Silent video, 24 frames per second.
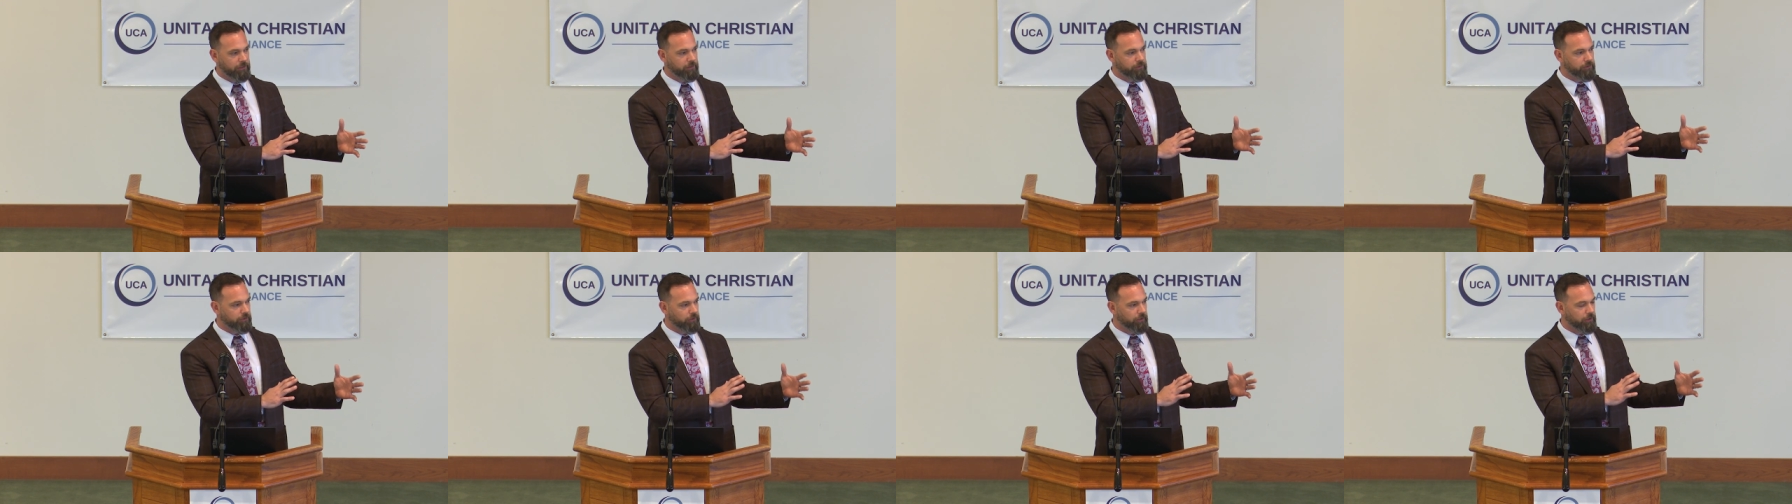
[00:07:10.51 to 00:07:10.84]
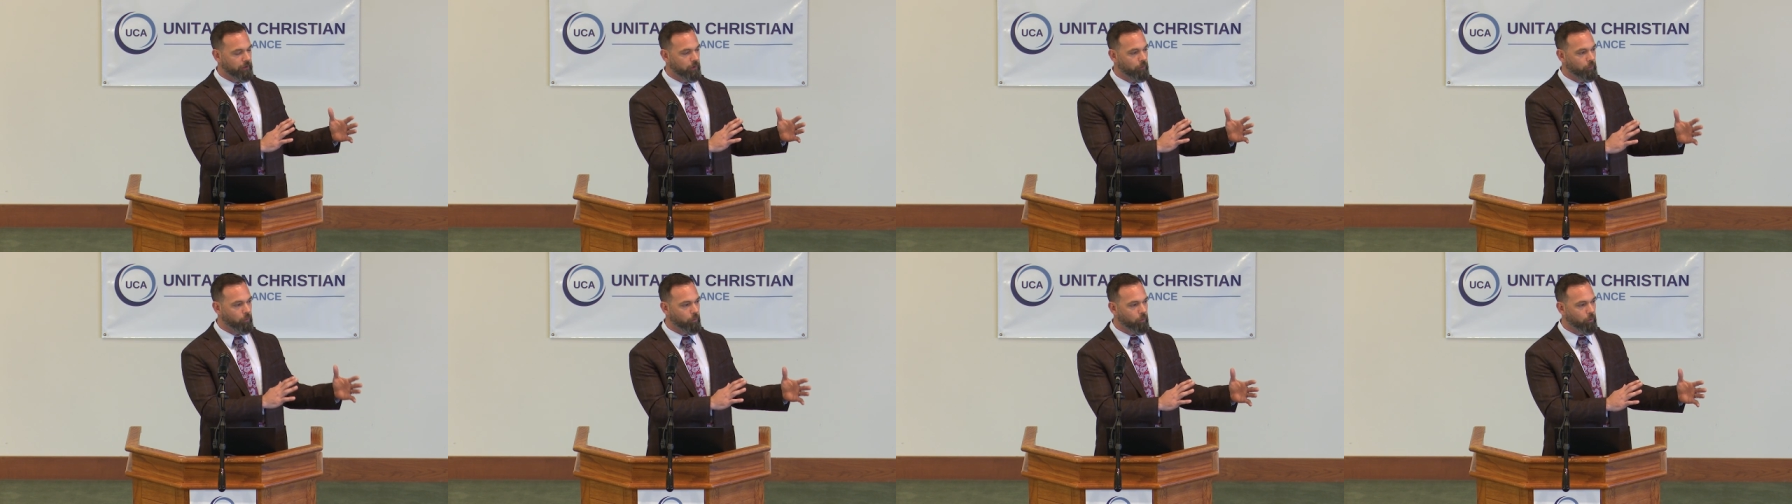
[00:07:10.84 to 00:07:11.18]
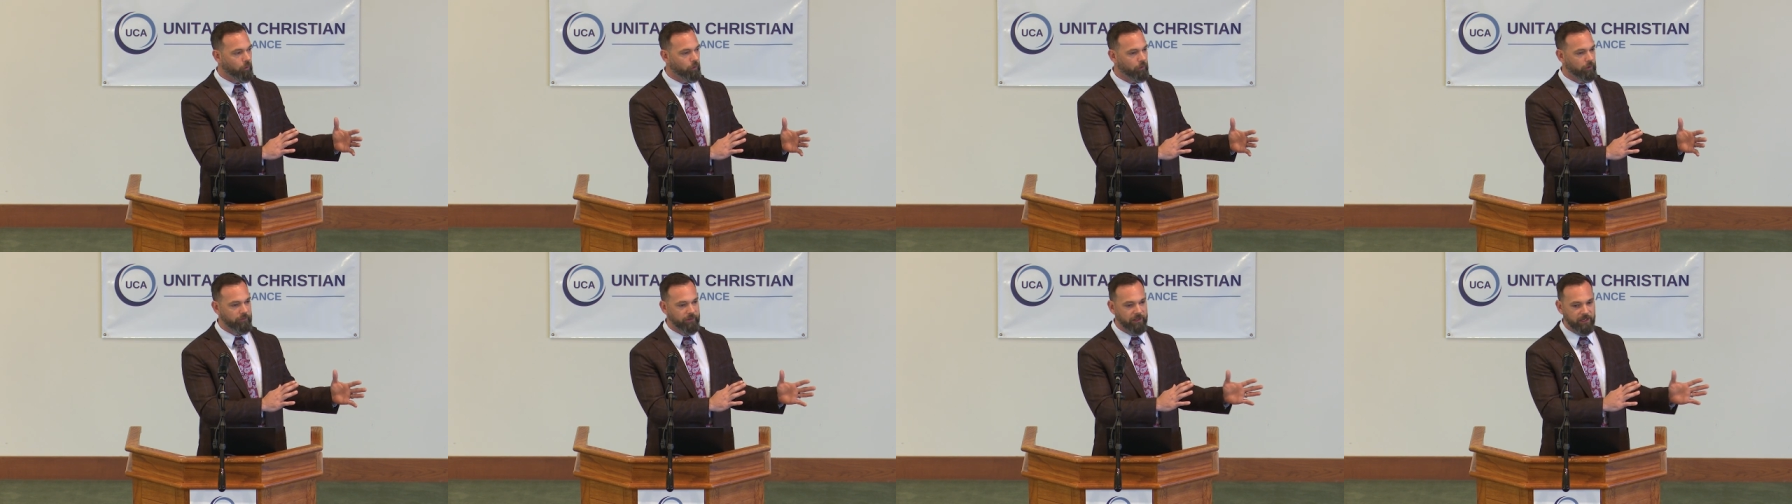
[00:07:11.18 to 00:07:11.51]
During a
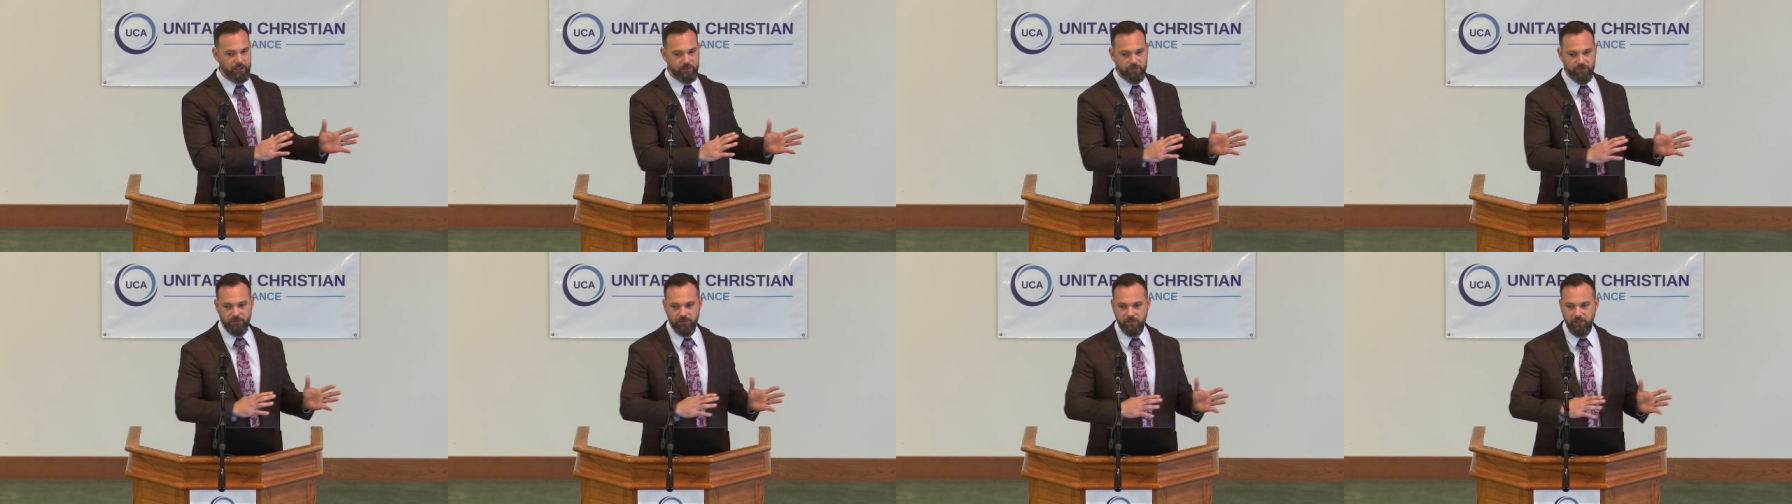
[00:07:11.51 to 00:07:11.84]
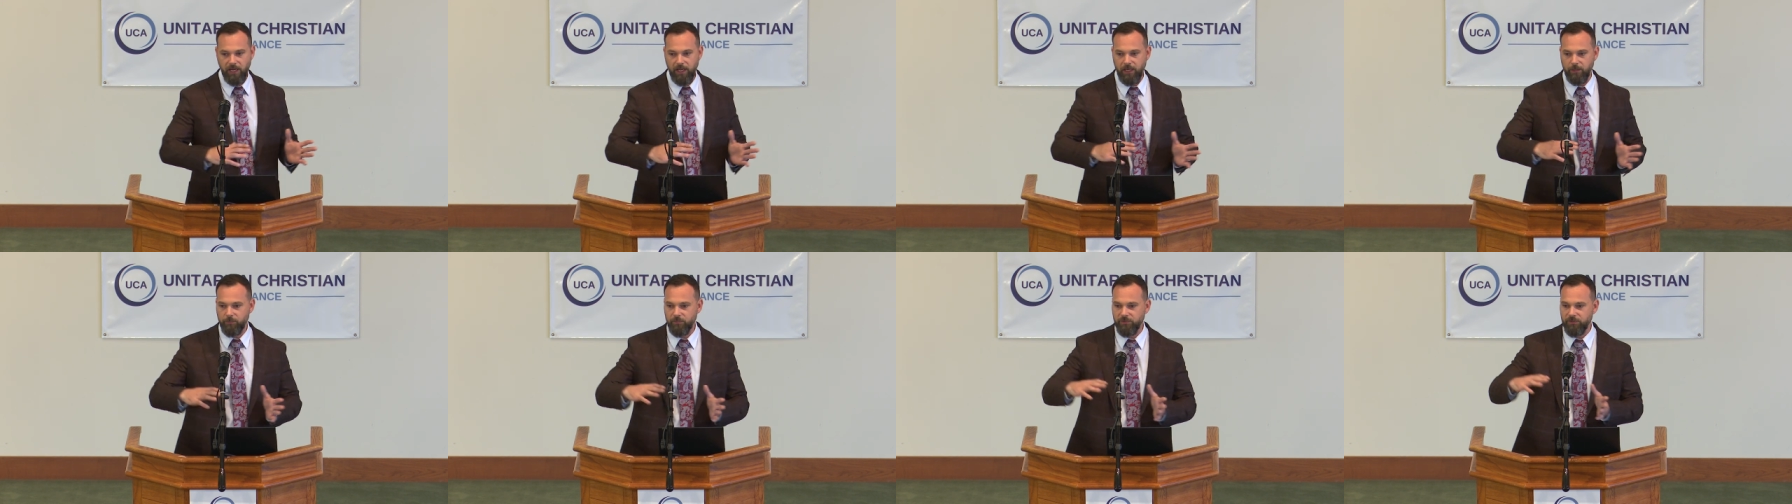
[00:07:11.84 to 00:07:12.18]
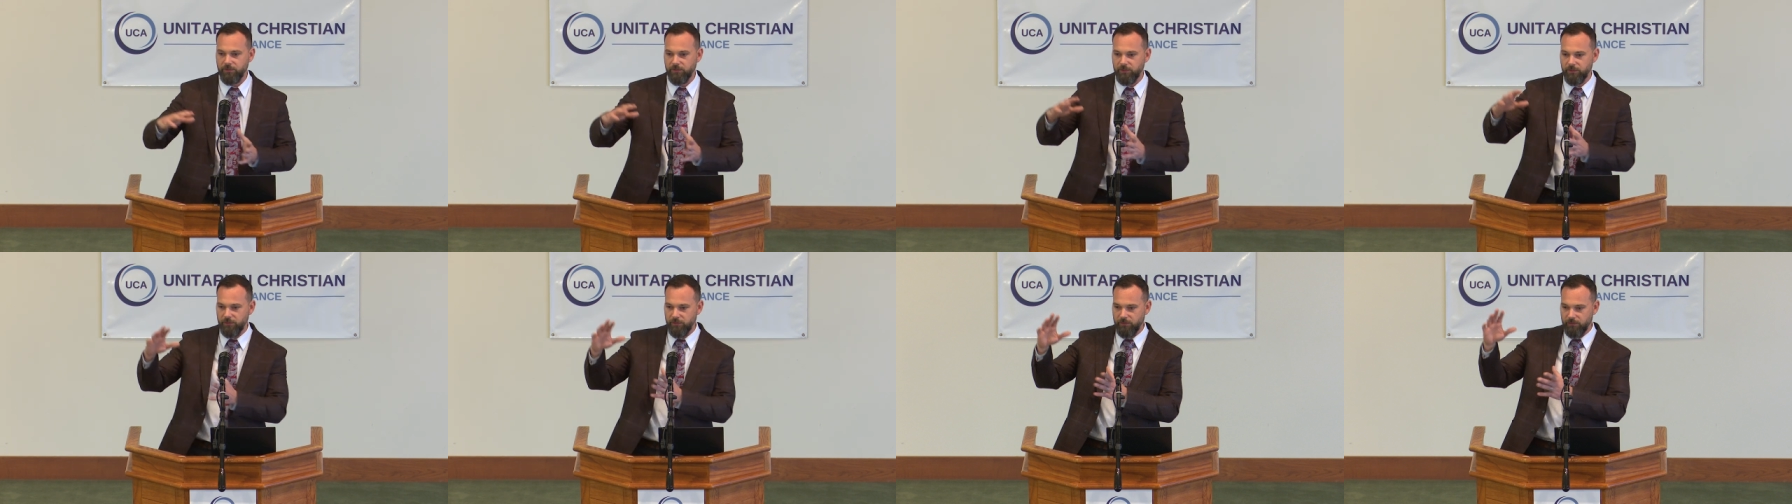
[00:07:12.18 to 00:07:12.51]
war, they
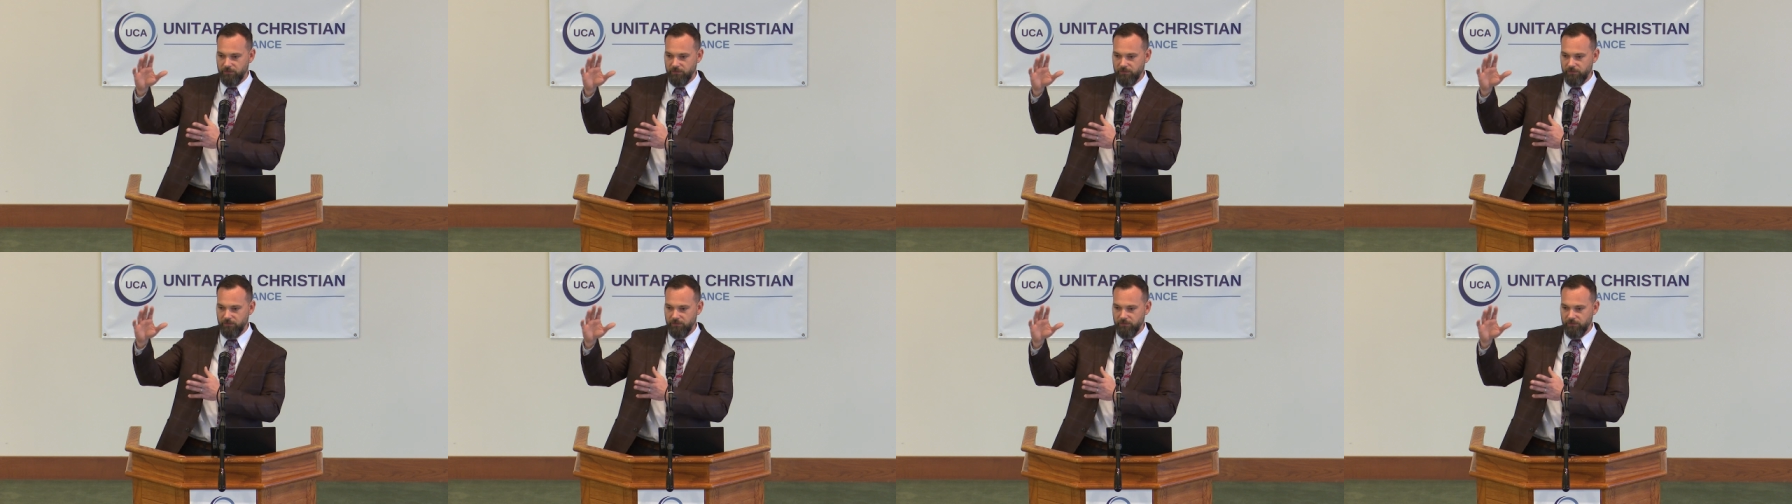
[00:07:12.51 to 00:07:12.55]
escaped